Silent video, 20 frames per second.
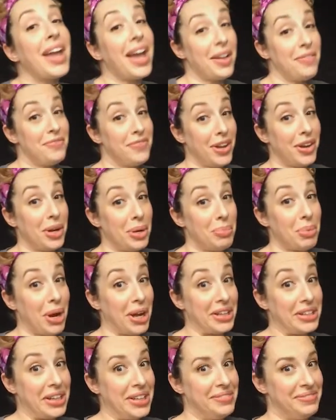I'm very
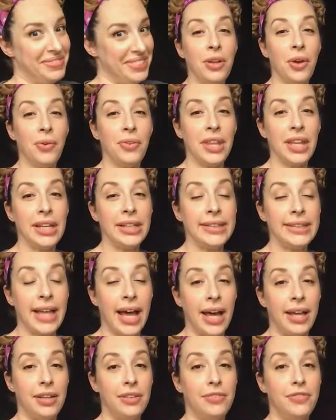pregnant. I know that a
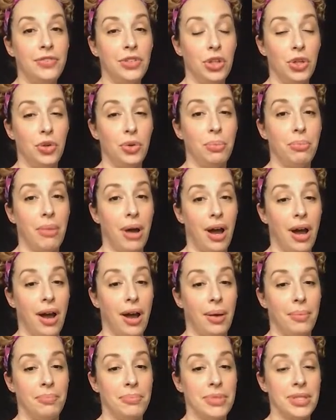lot of new
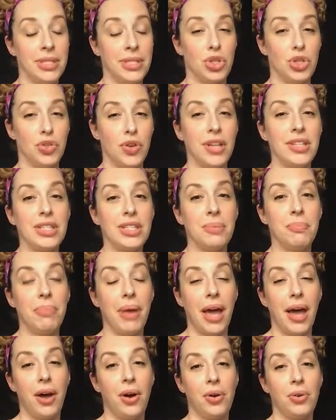moms stress
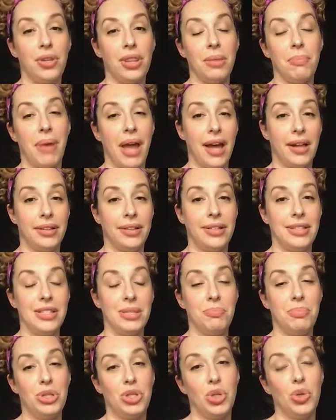about the
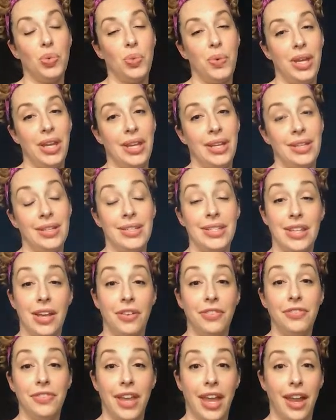balance between
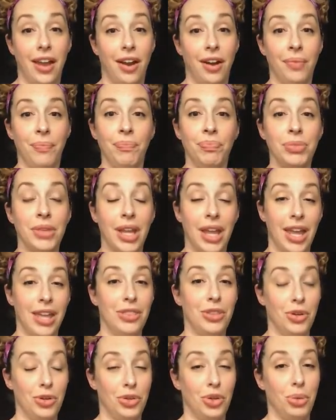self-care
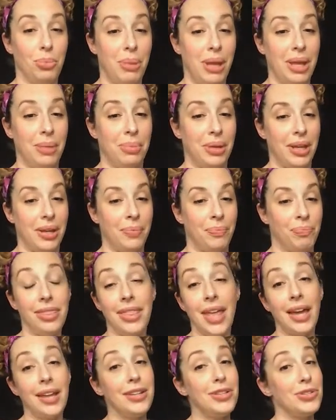and their new baby.
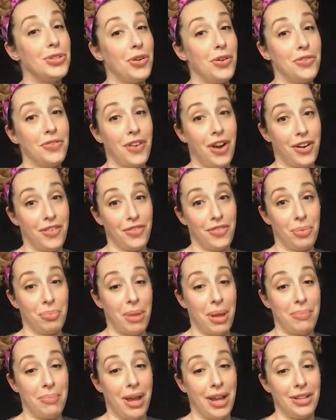That is so far from
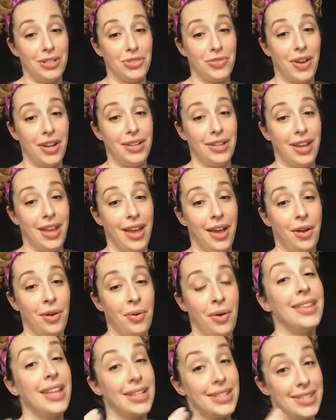my mind right
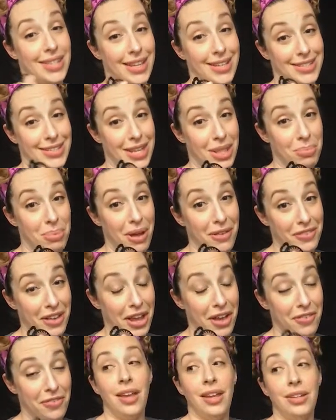now. That's thanks to the
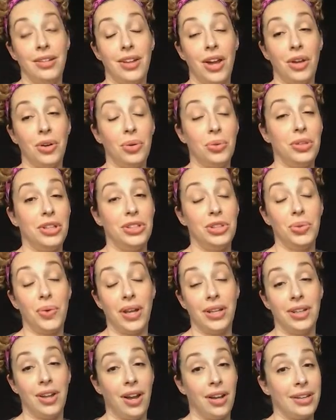PuffCuff. Not only do
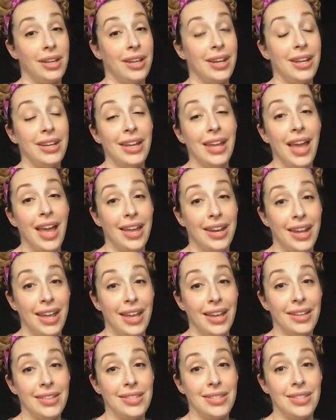I not get any
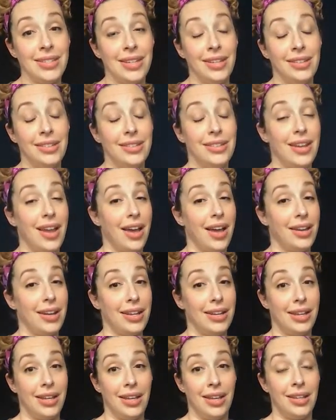headaches, not
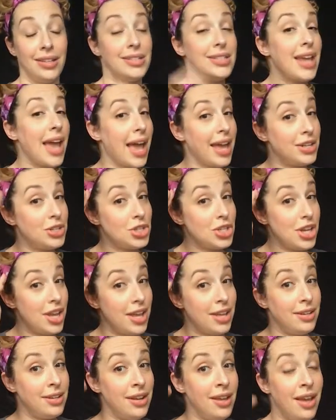any
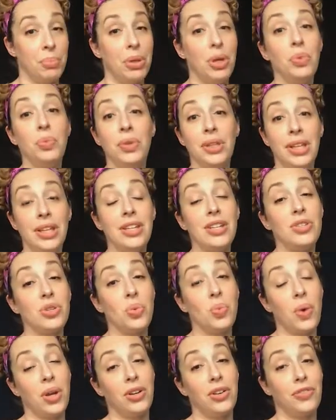tension, but it really does
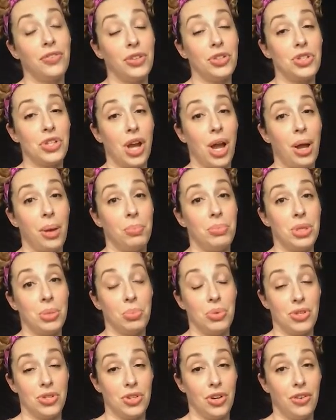a wonderful job to
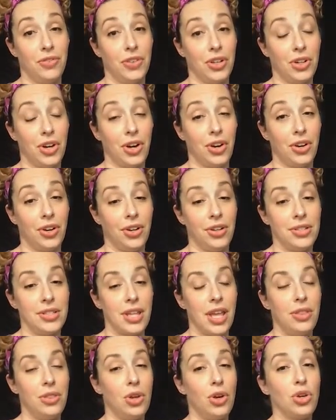preserve your
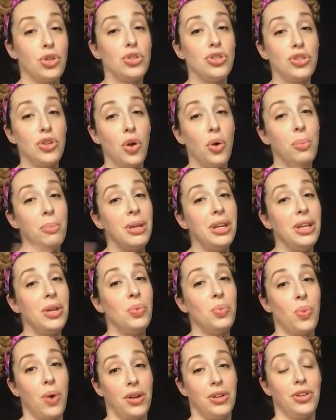curls. And there are so many
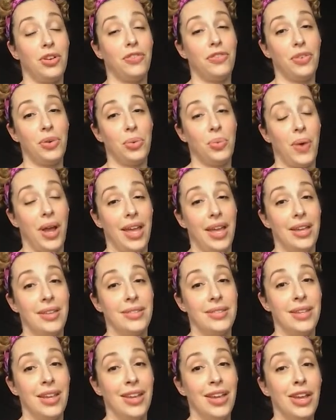wonderful
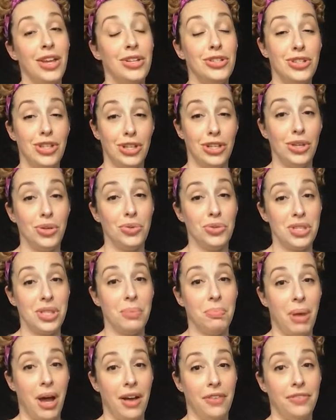ways to use
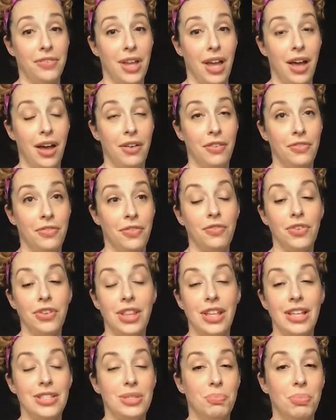the PuffCuff for
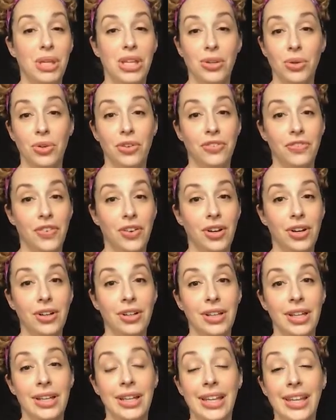these
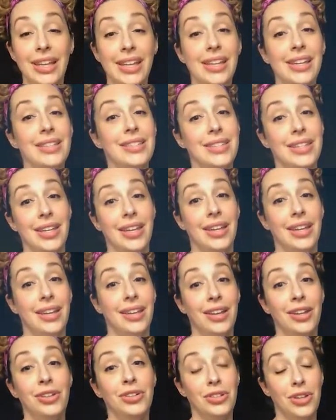beautiful and
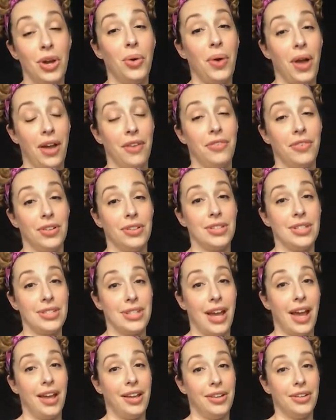easy, no effort
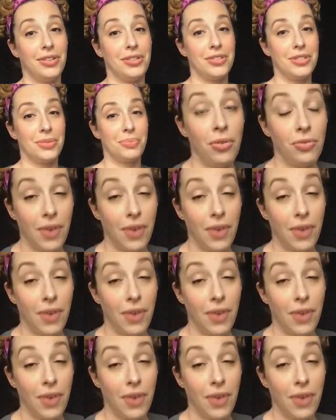styles.